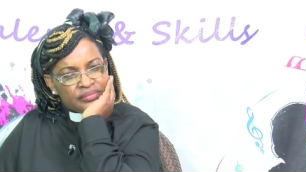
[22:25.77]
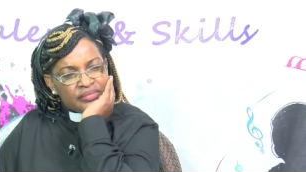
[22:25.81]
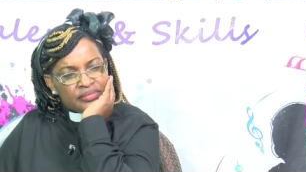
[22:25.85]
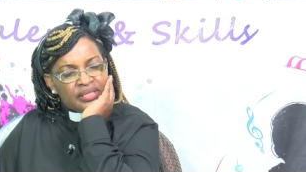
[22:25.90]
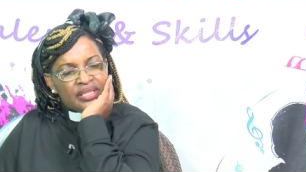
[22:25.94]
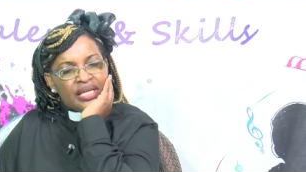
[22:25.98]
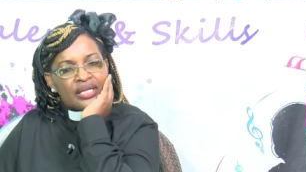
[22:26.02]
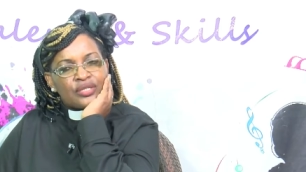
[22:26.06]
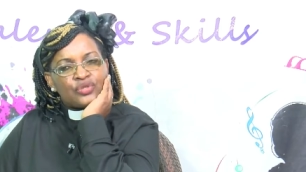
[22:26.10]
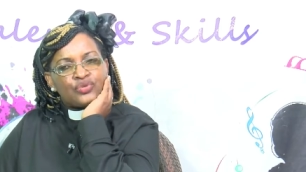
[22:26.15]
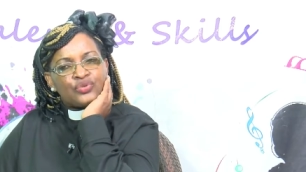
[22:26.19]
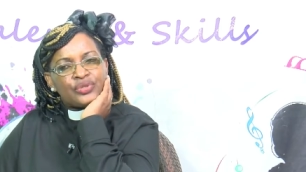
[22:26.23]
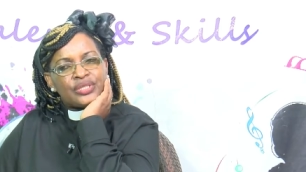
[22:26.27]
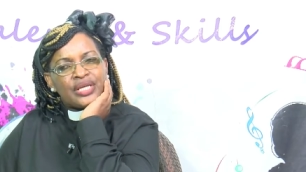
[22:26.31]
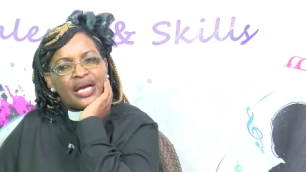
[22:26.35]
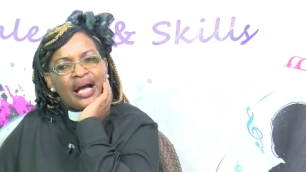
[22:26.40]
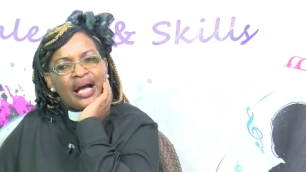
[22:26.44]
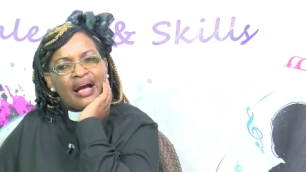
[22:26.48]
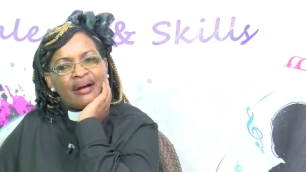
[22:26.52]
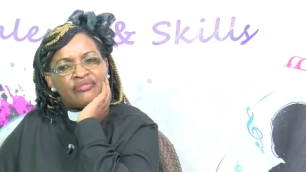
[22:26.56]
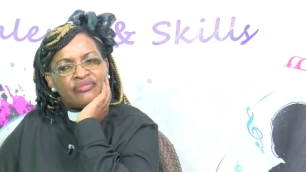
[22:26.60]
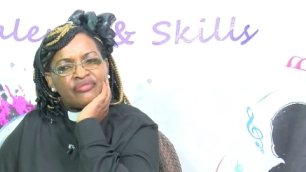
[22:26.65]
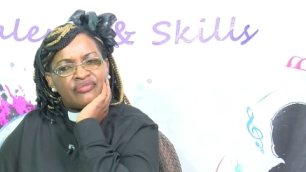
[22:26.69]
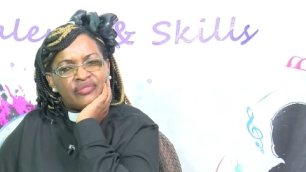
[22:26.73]
that we
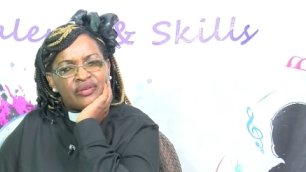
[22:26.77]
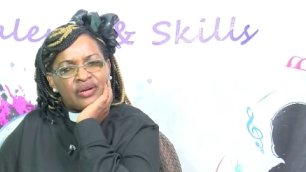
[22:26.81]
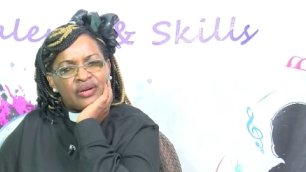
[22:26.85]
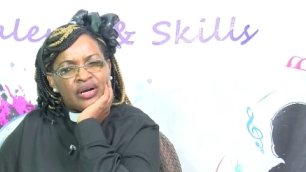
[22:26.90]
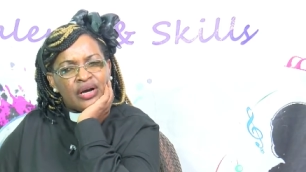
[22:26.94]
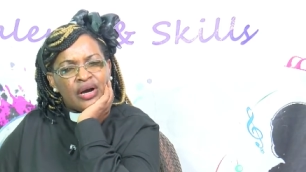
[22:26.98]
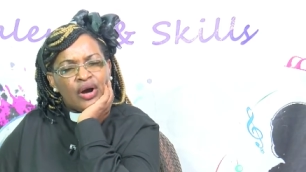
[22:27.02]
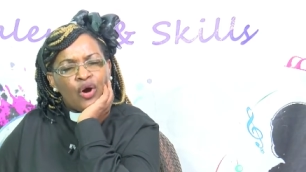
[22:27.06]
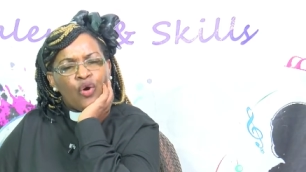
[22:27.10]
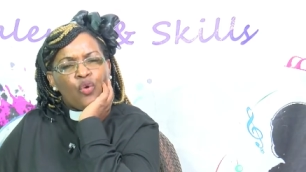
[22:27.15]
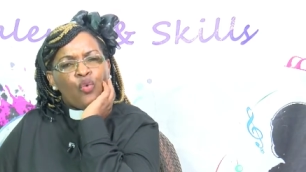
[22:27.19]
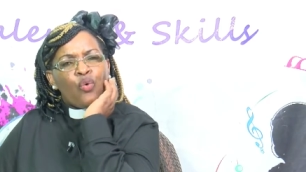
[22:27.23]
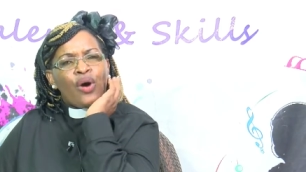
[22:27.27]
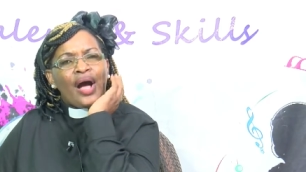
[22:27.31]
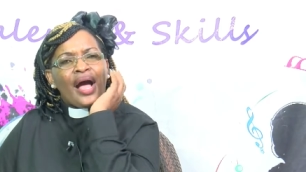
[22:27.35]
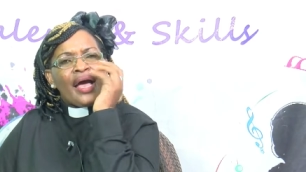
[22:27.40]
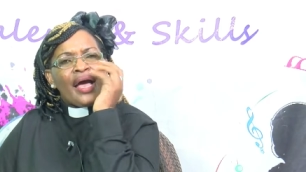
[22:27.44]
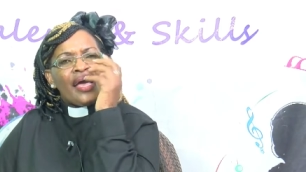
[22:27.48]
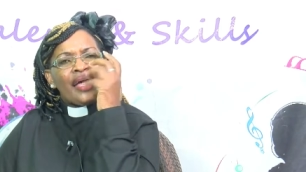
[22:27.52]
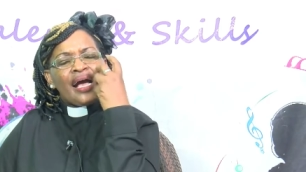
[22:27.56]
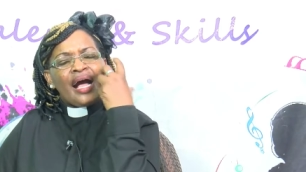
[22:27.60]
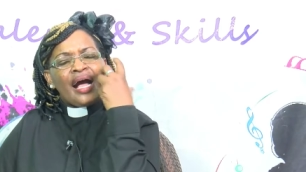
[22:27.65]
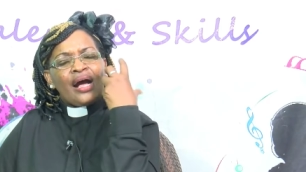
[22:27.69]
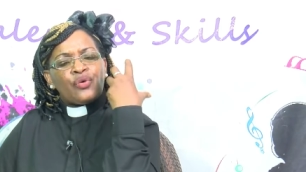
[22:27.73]
have,
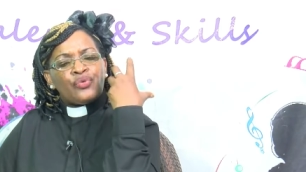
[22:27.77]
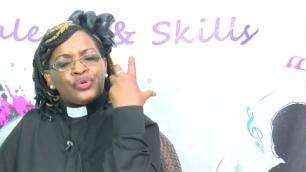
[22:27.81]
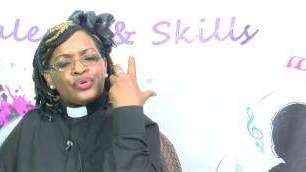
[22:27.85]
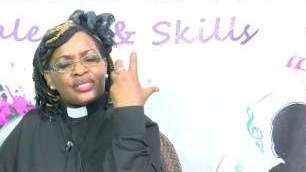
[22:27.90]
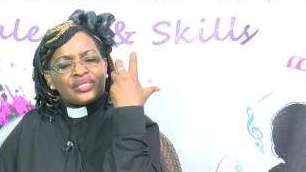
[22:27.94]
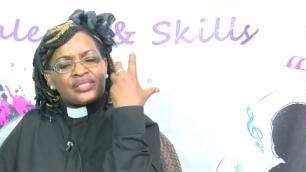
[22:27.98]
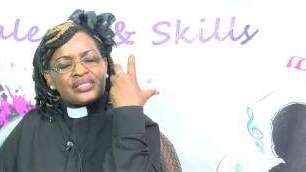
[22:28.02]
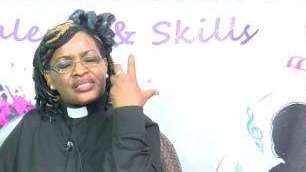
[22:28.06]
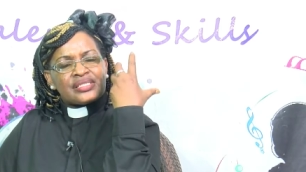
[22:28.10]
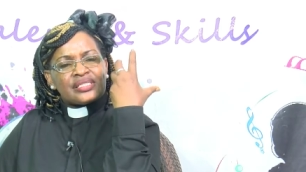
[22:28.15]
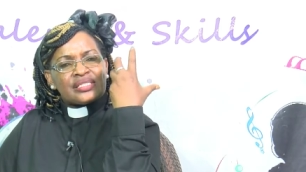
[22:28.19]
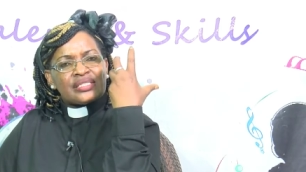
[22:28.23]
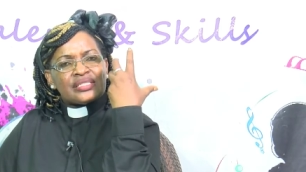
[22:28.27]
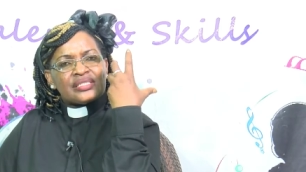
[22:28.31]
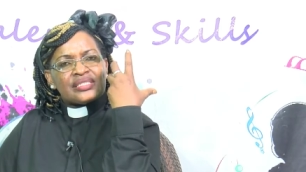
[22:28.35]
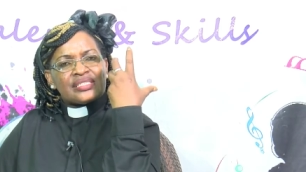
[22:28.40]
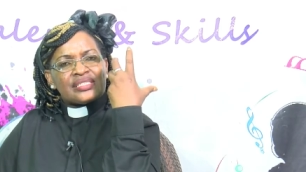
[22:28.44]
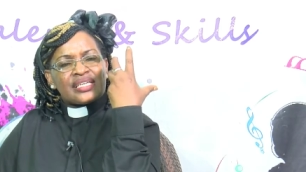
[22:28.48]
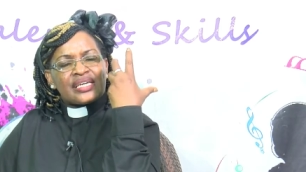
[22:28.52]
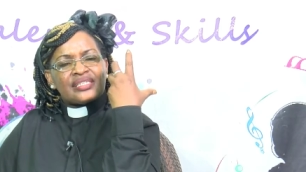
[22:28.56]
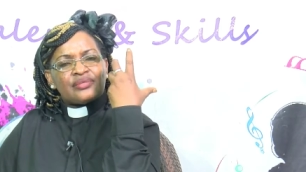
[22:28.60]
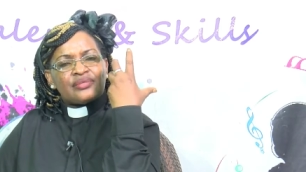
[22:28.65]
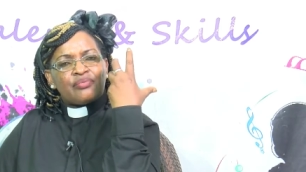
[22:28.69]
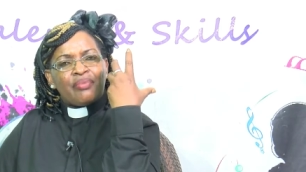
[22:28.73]
why are we still
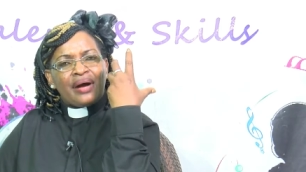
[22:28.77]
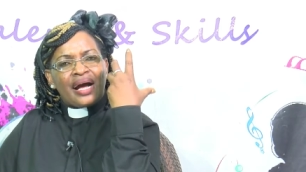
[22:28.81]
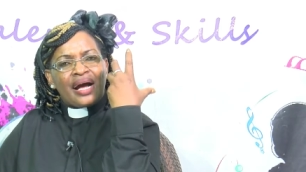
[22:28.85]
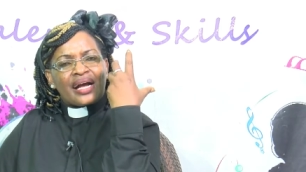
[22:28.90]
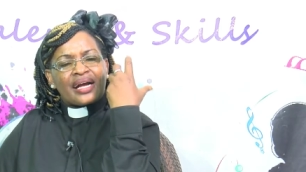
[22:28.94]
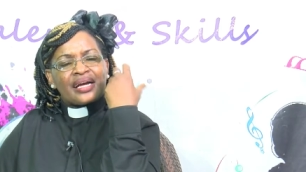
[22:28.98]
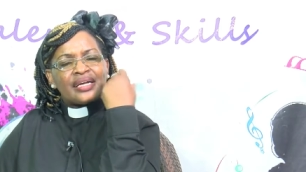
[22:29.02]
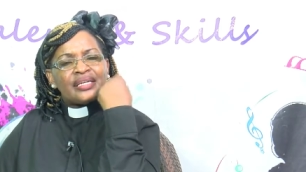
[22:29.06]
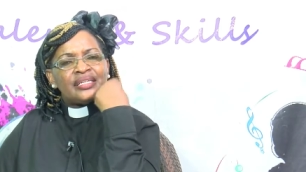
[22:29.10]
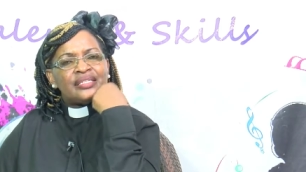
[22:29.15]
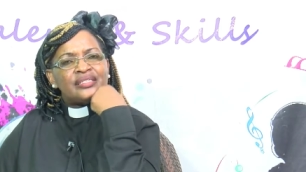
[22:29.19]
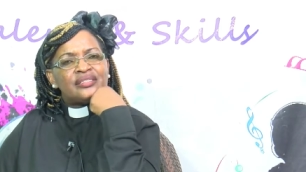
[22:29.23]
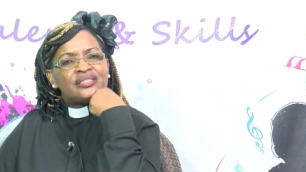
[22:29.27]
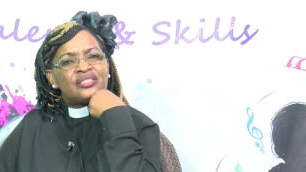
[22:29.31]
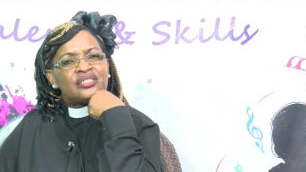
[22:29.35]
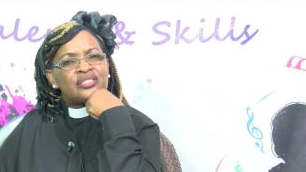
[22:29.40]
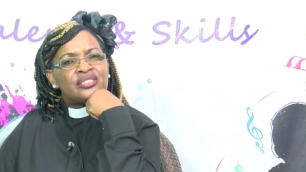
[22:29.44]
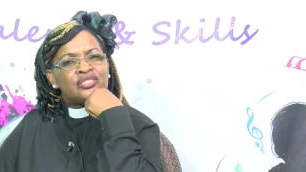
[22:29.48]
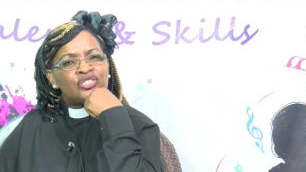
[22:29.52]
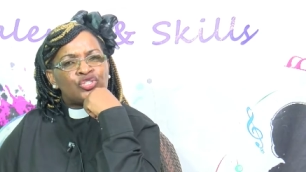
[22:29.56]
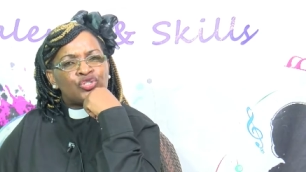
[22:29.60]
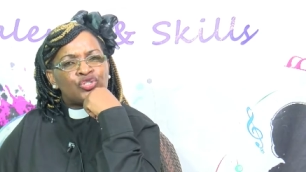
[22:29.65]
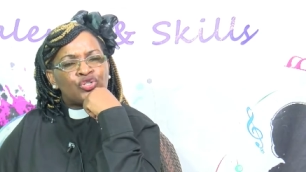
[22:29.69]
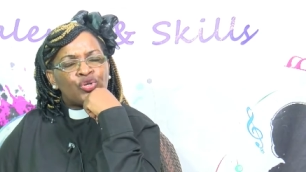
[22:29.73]
set back in
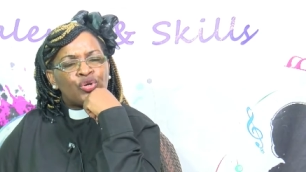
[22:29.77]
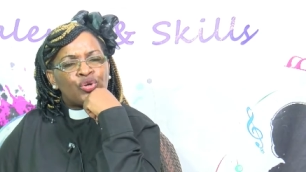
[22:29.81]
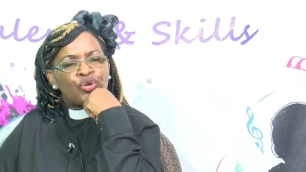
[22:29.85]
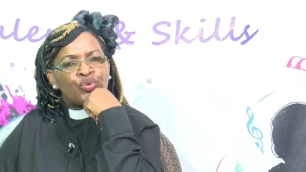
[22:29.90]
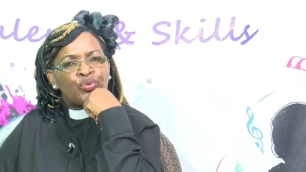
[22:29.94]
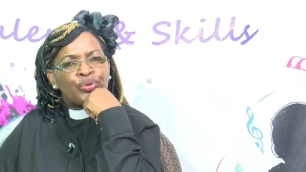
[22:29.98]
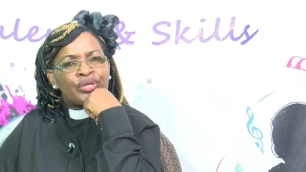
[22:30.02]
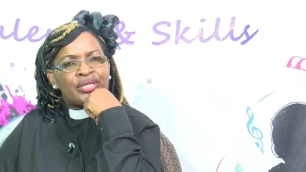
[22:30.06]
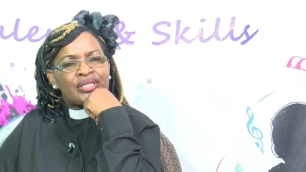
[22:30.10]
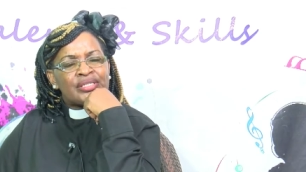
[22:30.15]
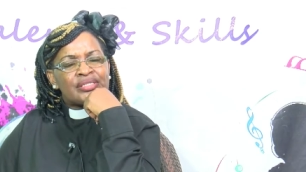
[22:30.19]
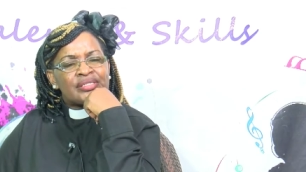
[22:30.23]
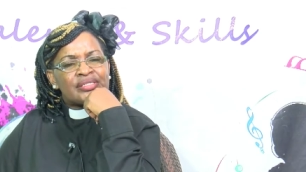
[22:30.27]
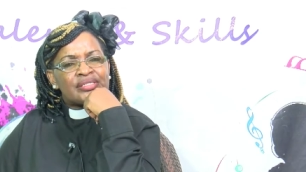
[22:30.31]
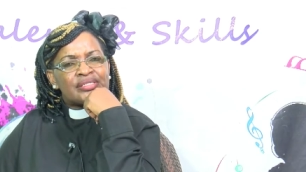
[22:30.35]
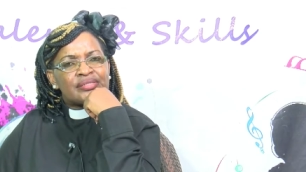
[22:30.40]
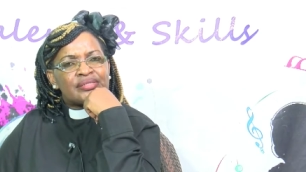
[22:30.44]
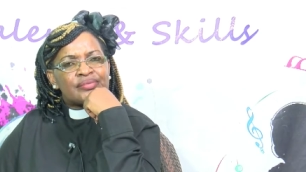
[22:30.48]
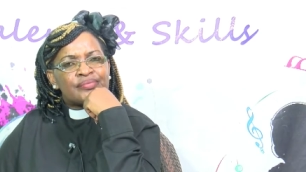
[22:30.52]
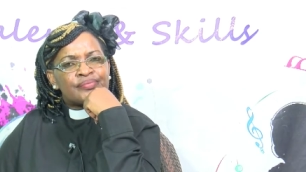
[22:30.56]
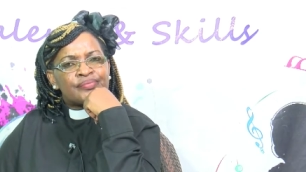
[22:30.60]
traditional ways?